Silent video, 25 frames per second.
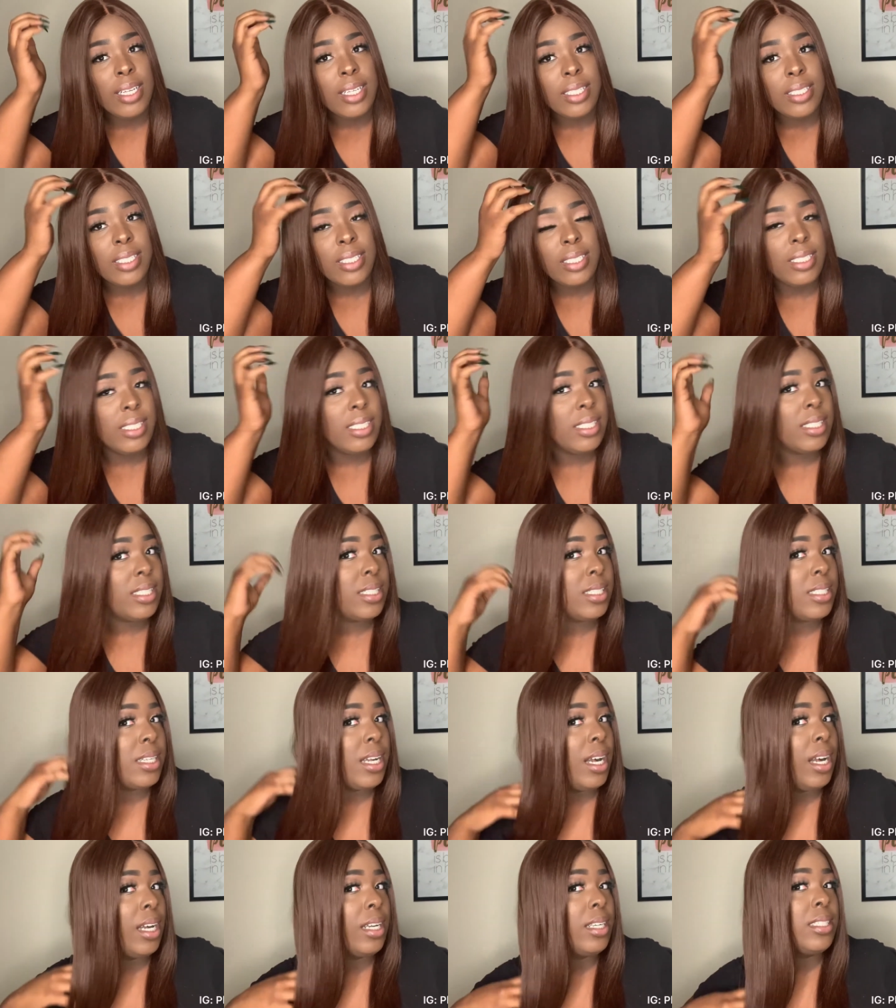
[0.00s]
So this is
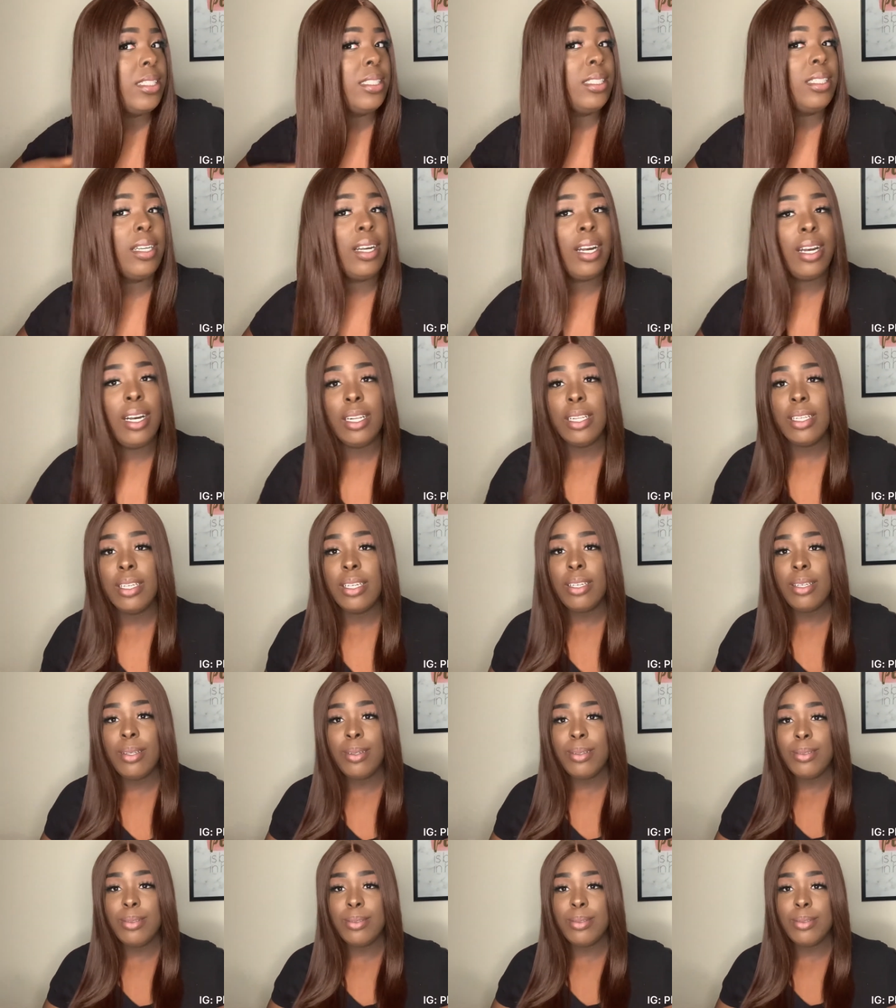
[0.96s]
actually kind of
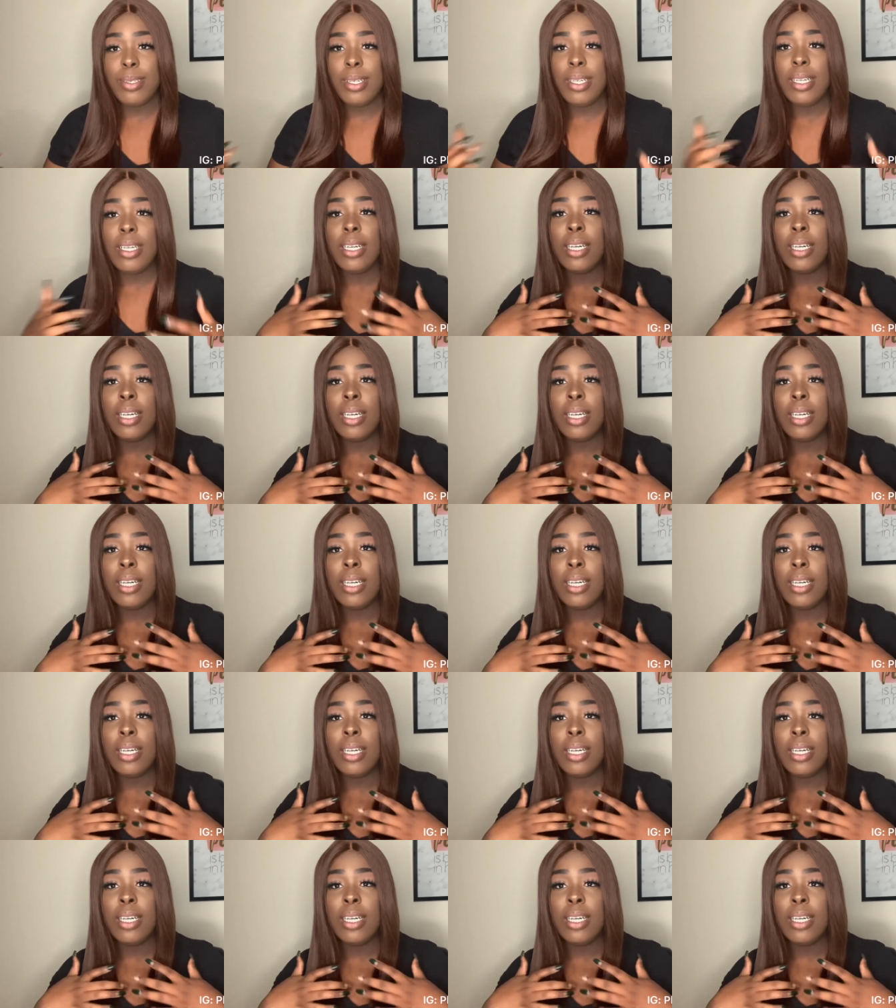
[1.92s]
cute.